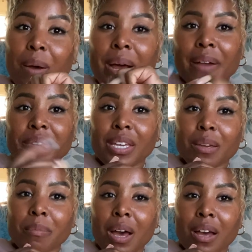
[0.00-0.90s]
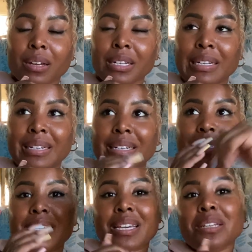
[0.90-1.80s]
I will have to get my
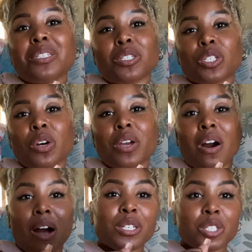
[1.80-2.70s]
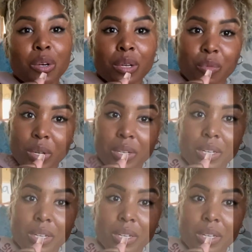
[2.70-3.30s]
thing to show y'all. I'll show it in one of the